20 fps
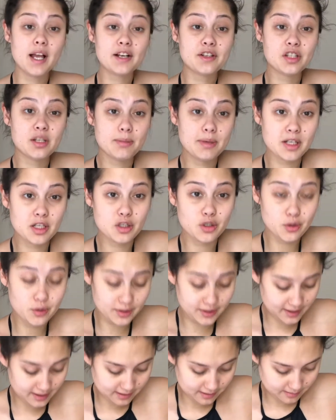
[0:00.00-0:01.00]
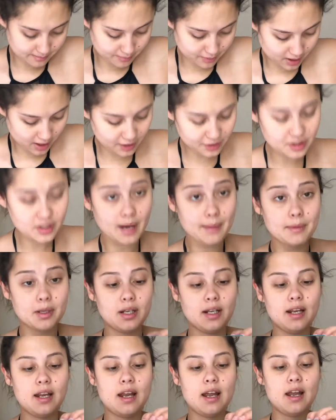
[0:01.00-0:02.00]
actually be using the brush. I'm
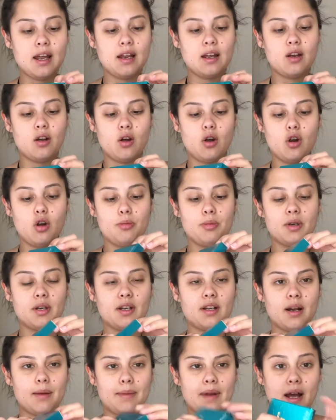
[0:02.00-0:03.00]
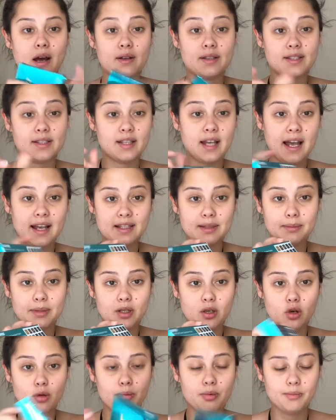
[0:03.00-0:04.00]
gonna open it up now. It hasn't been
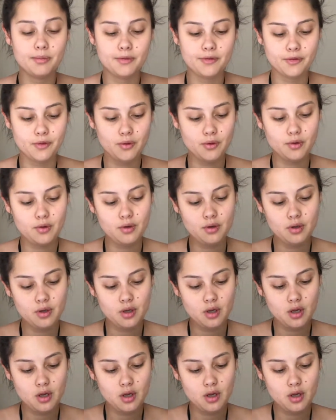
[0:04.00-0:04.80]
opened before.